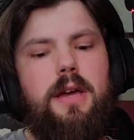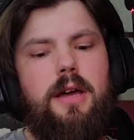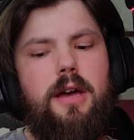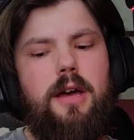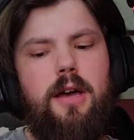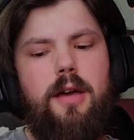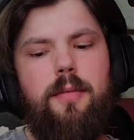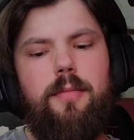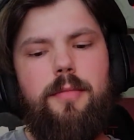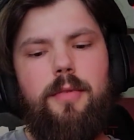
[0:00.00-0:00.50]

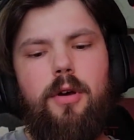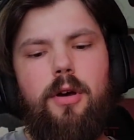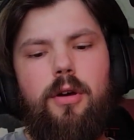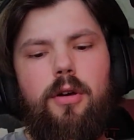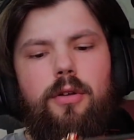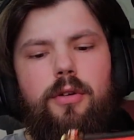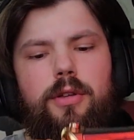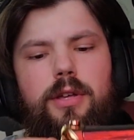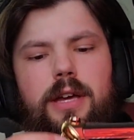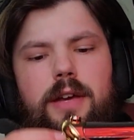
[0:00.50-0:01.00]

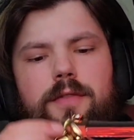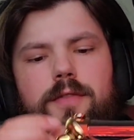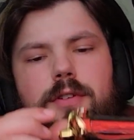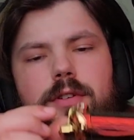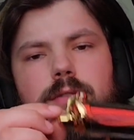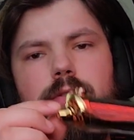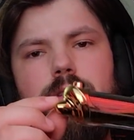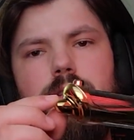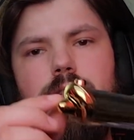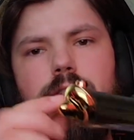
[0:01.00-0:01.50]
All you have to
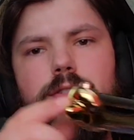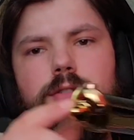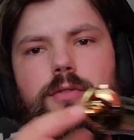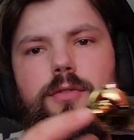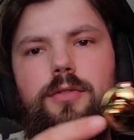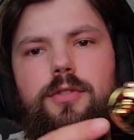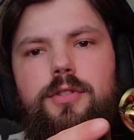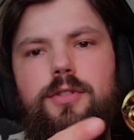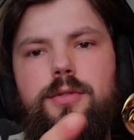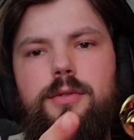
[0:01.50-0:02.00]
do is
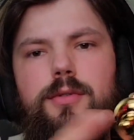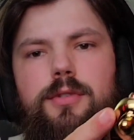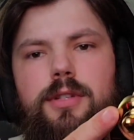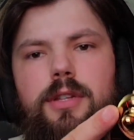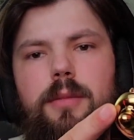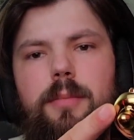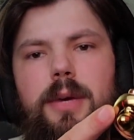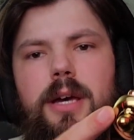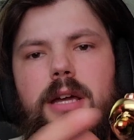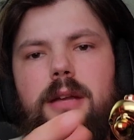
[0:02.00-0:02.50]
unscrew the screws
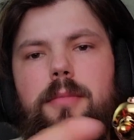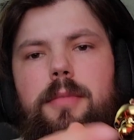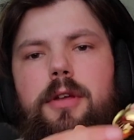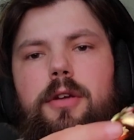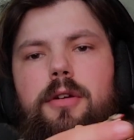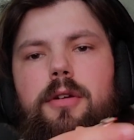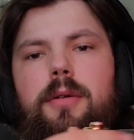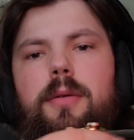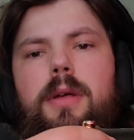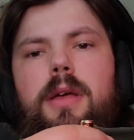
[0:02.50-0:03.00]
on the bottom
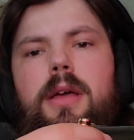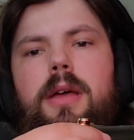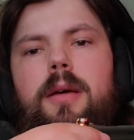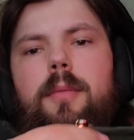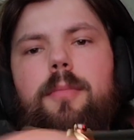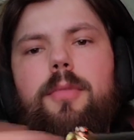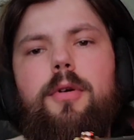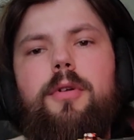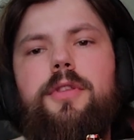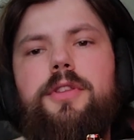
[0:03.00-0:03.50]
here,
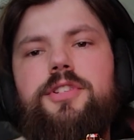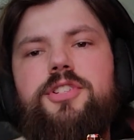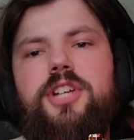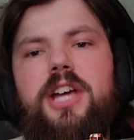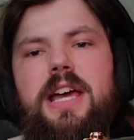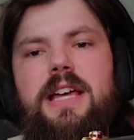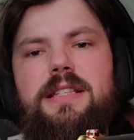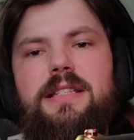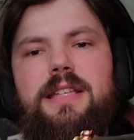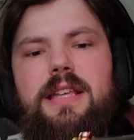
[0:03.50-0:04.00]
pull the
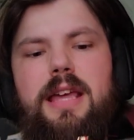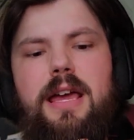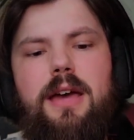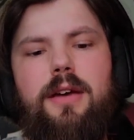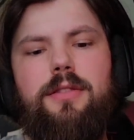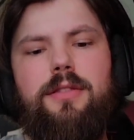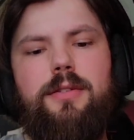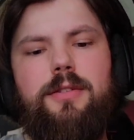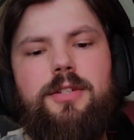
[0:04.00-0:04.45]
chassis out.